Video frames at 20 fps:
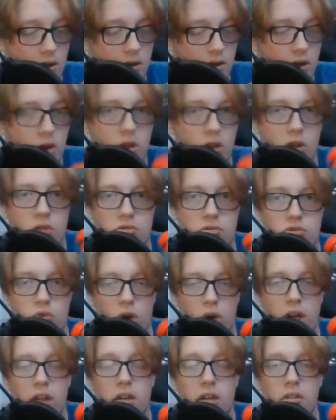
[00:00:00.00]

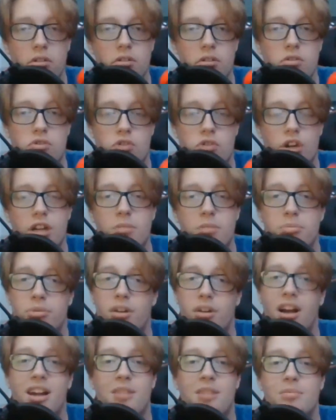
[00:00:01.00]
drink drink
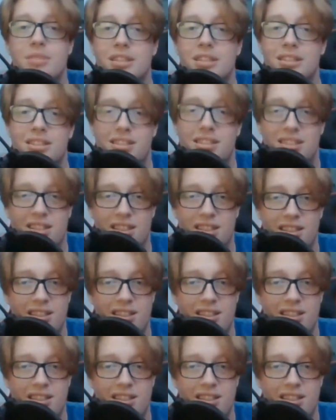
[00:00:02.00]
prime because